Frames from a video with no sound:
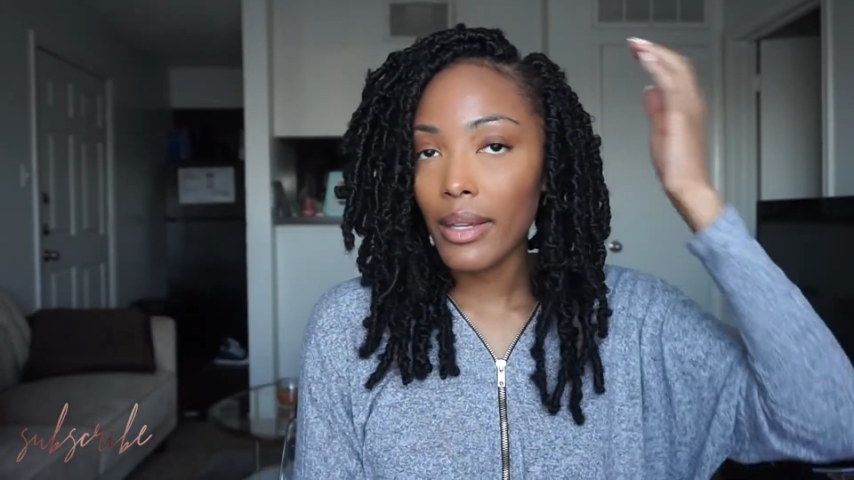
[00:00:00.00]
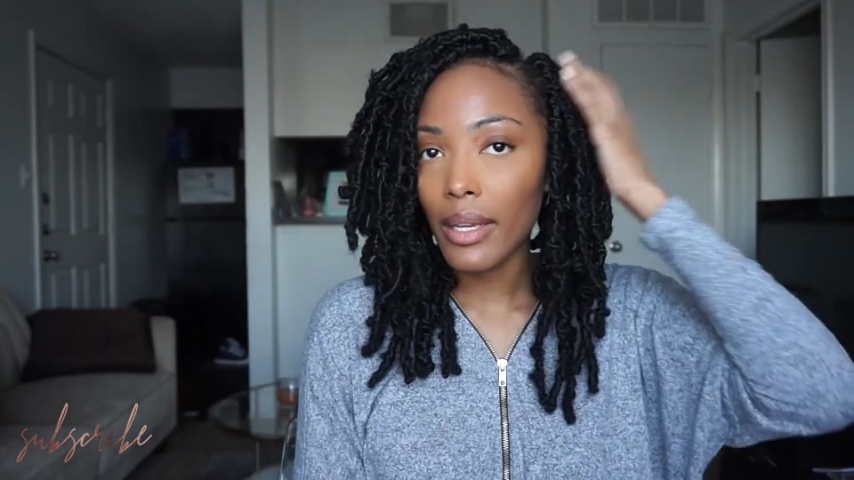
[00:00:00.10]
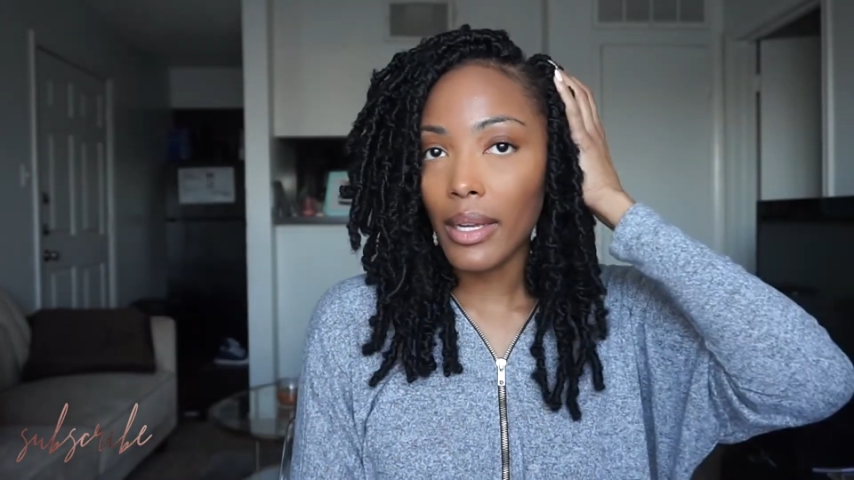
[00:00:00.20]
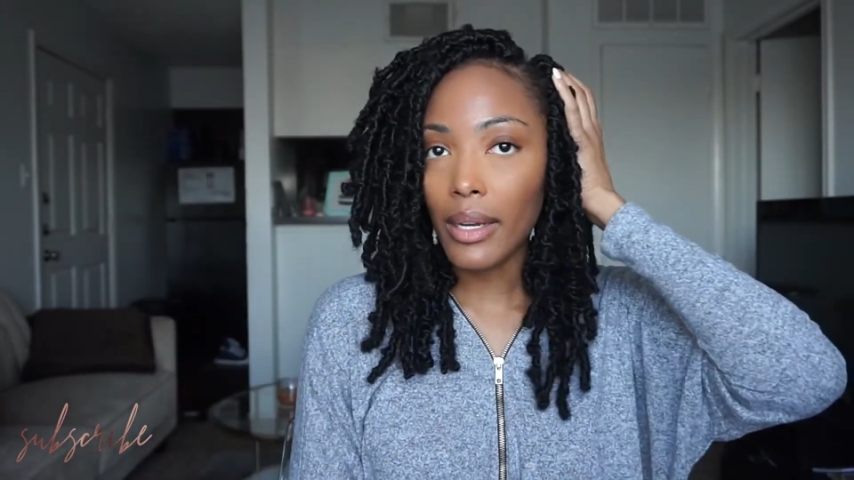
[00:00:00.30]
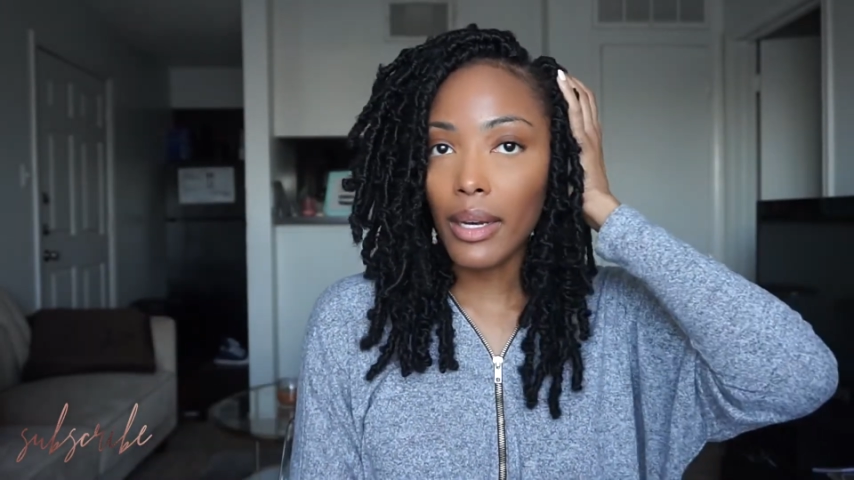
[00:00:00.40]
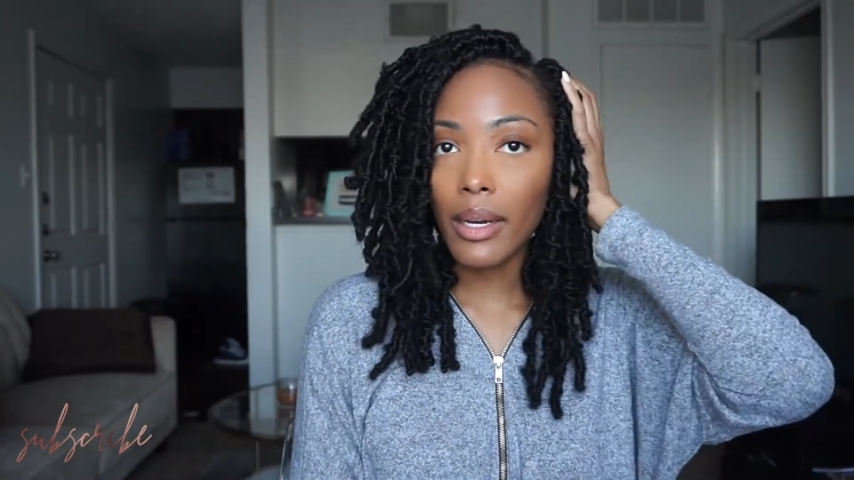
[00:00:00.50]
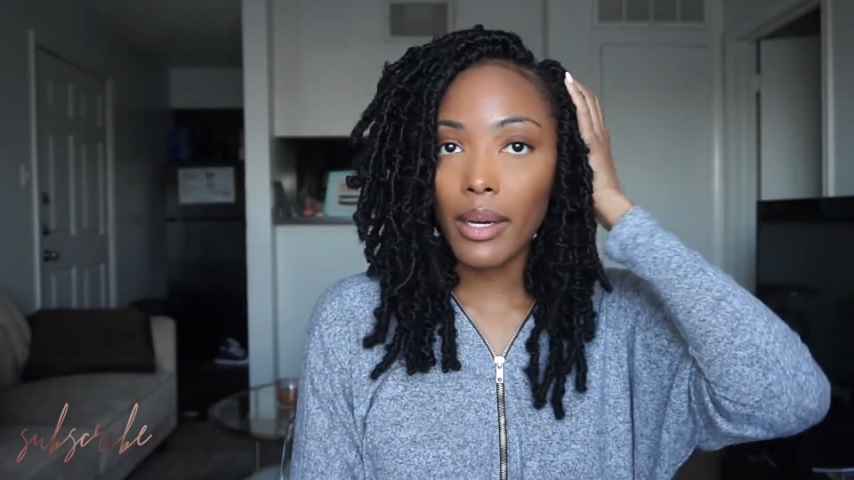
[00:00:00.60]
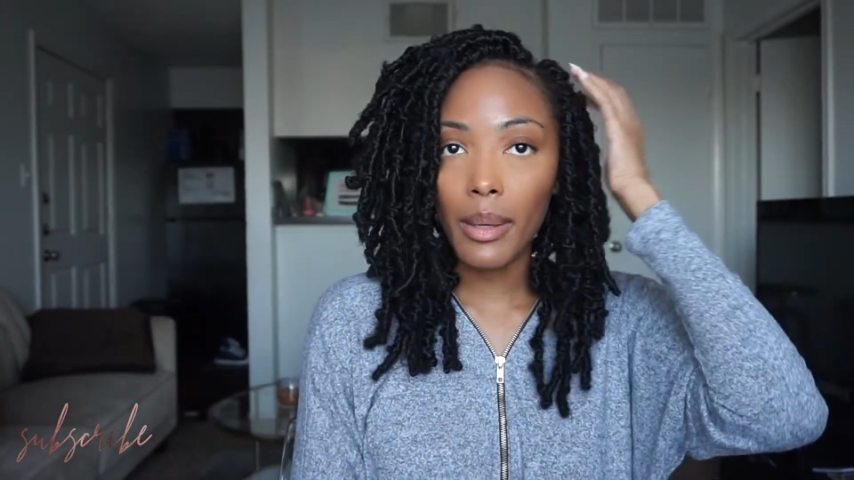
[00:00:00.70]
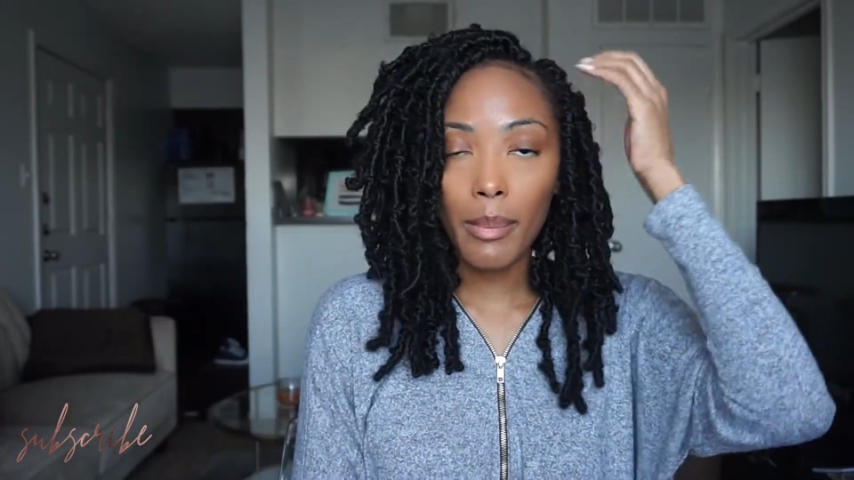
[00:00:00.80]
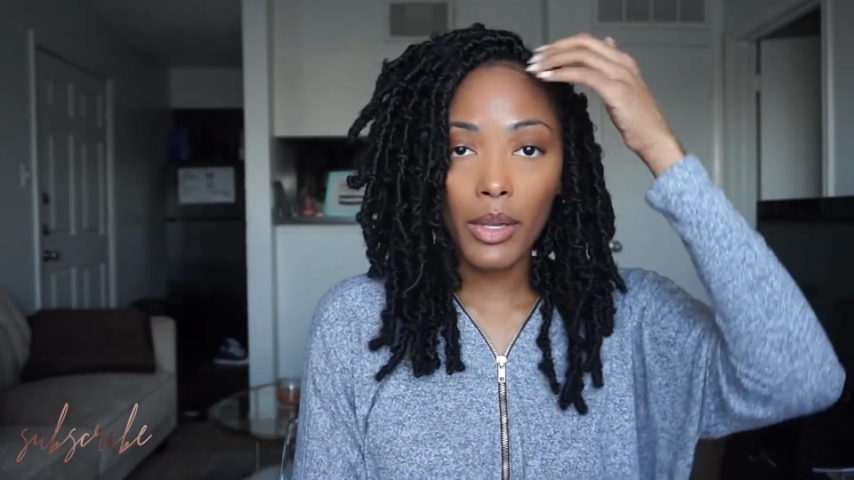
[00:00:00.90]

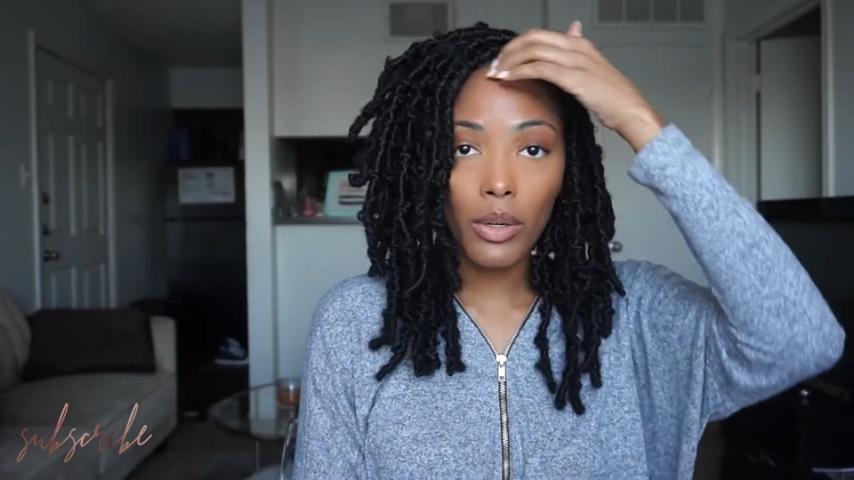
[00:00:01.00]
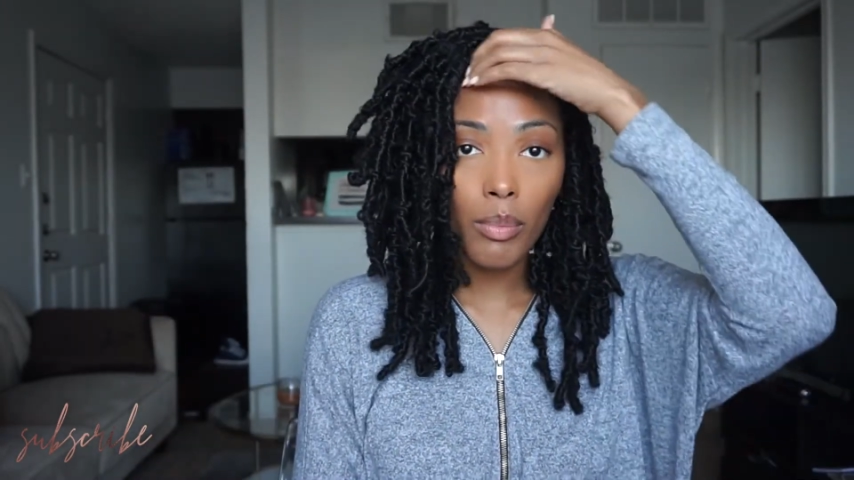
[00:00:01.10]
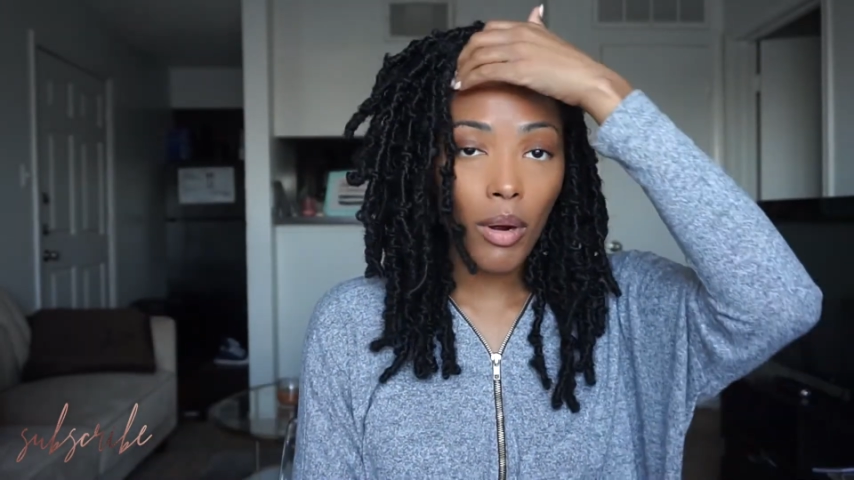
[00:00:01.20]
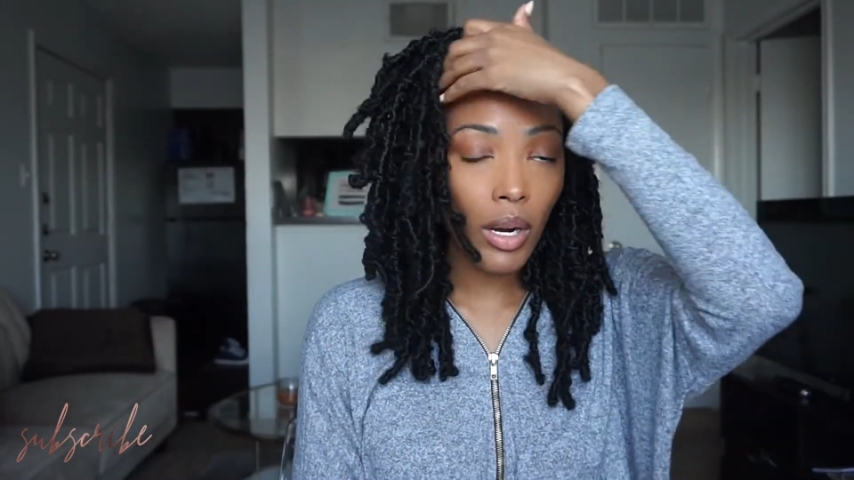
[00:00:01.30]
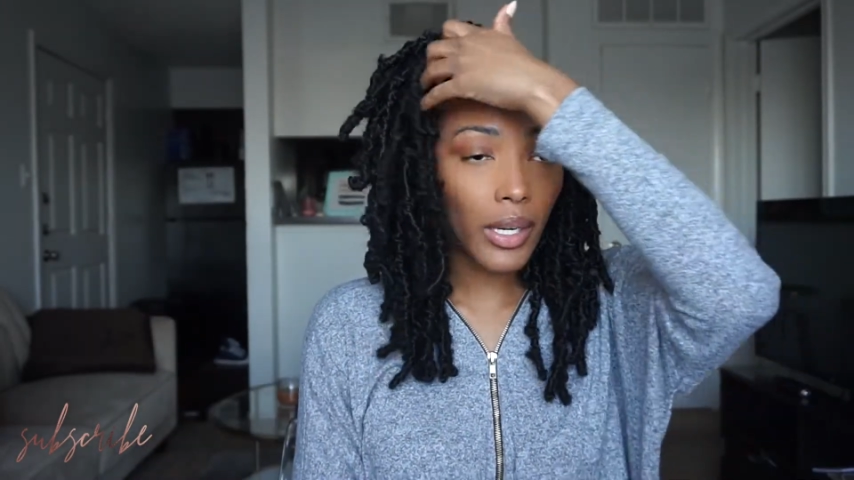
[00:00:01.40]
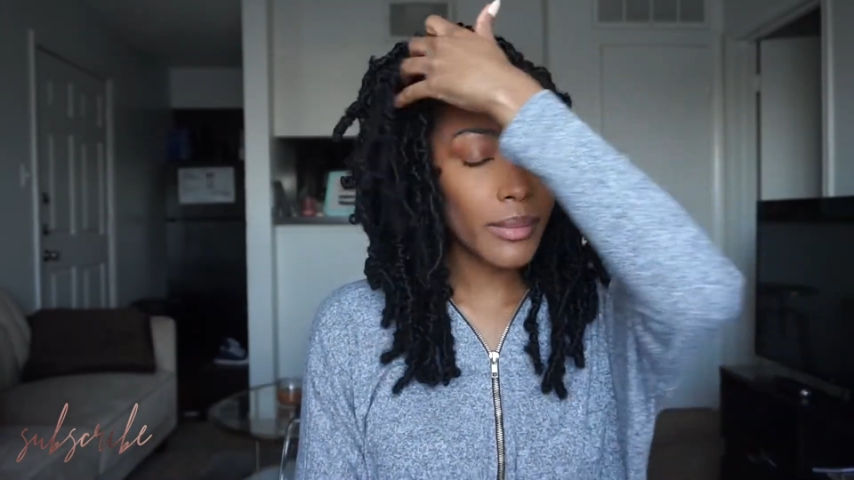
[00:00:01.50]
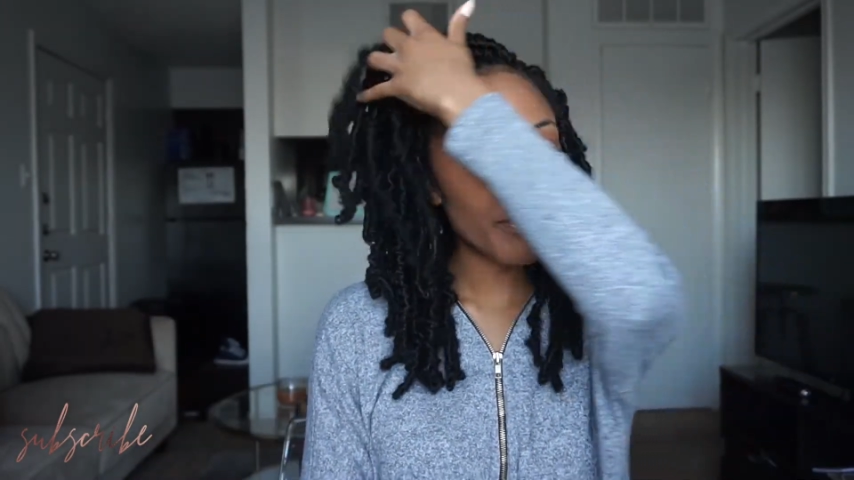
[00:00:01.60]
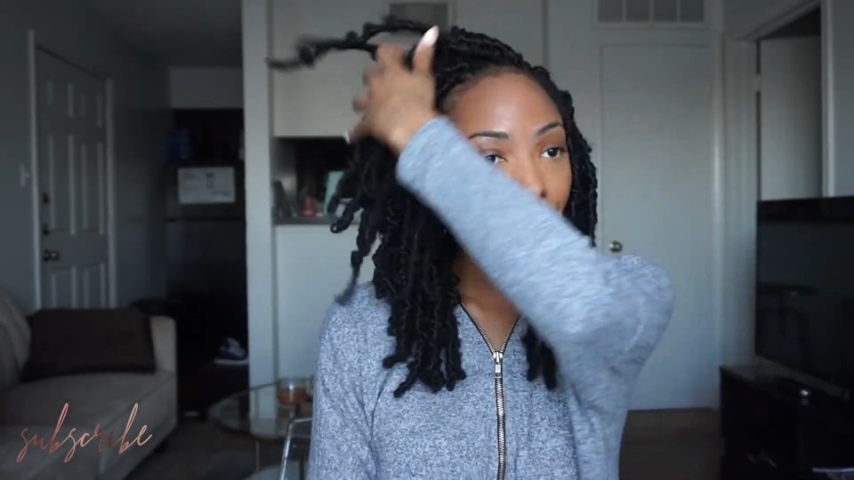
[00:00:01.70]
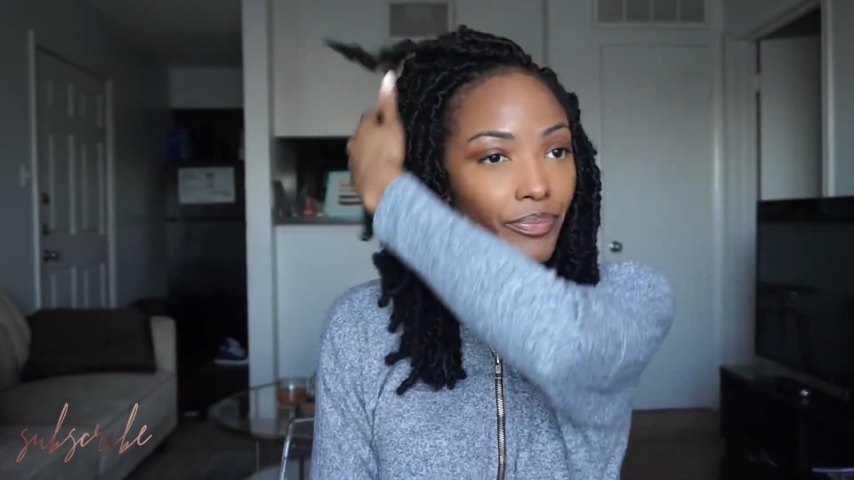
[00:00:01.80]
the middle part.